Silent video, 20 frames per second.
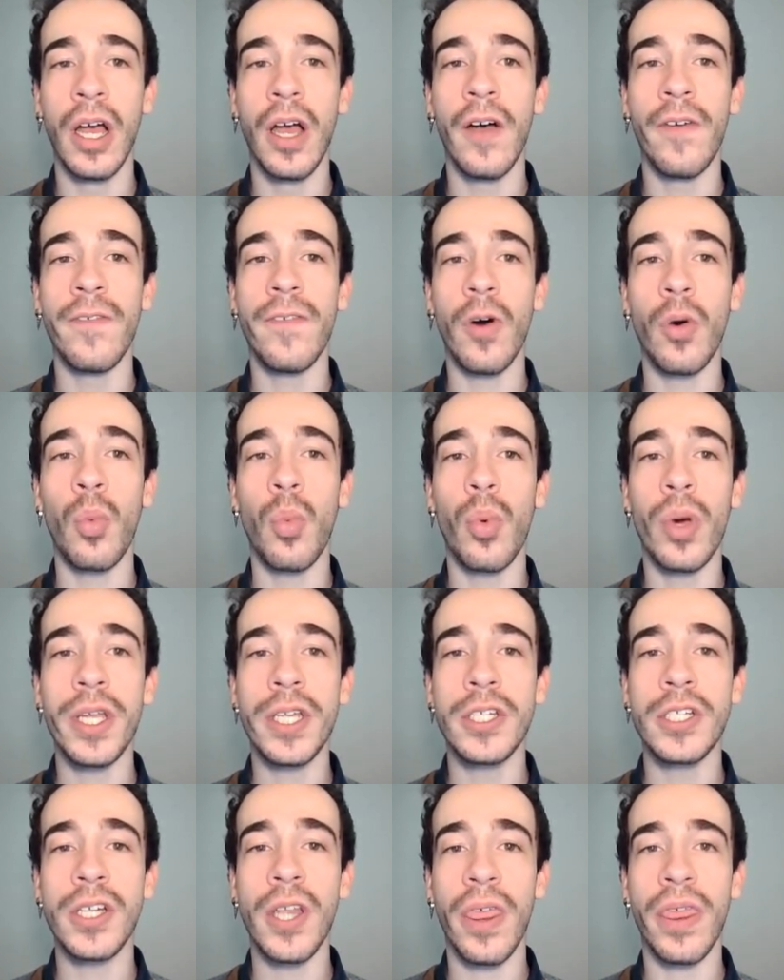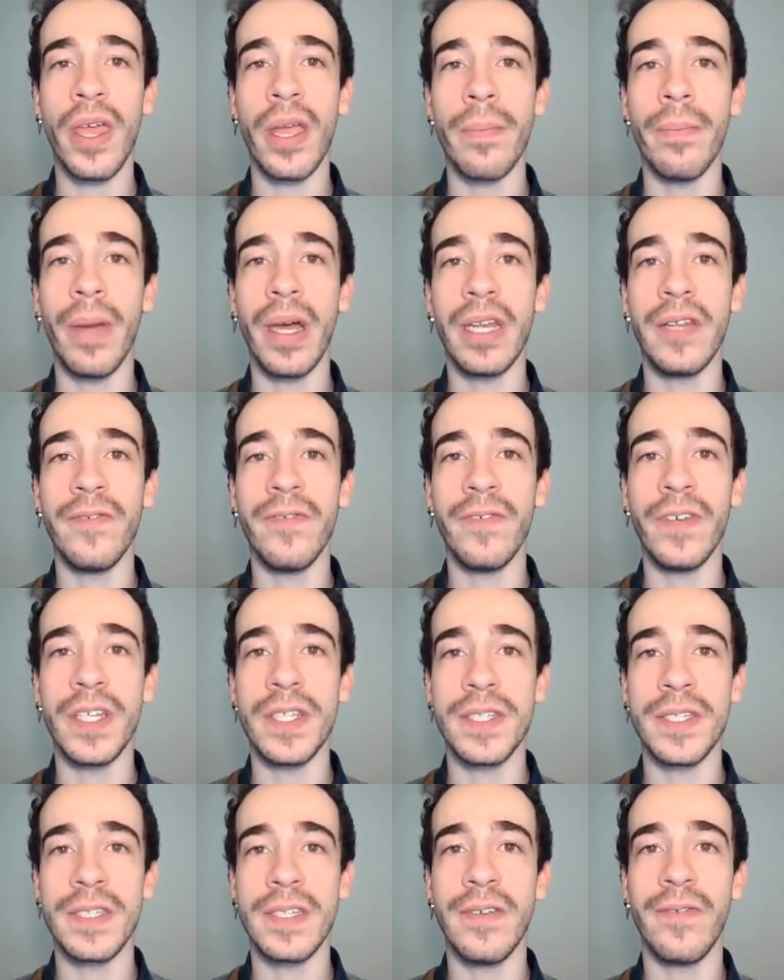for which they
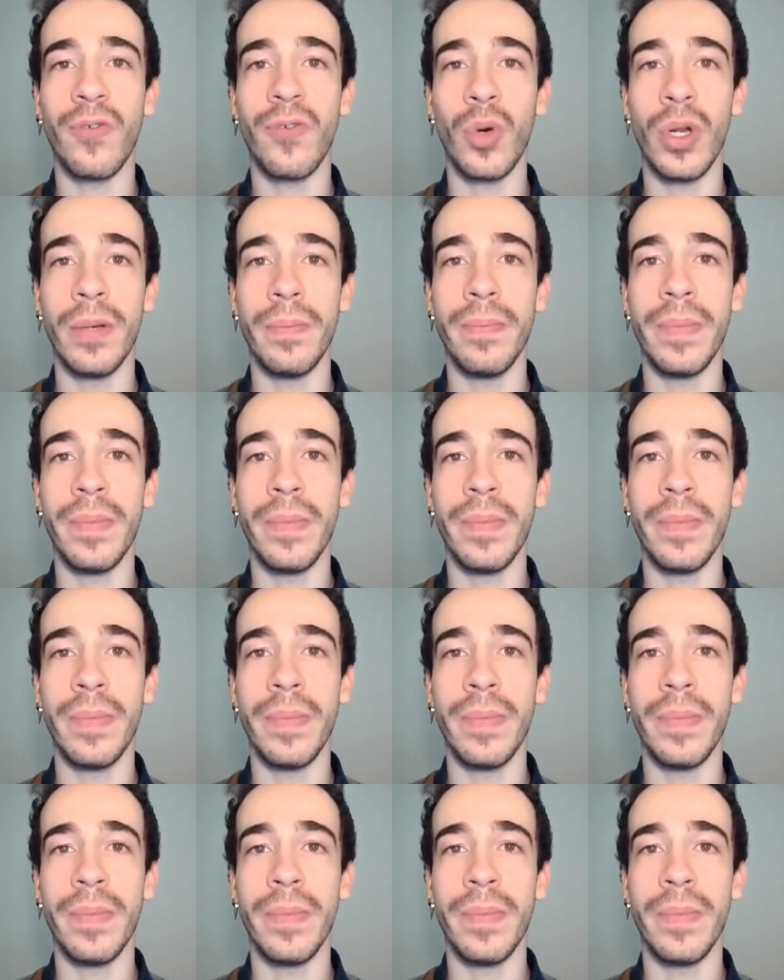manifest different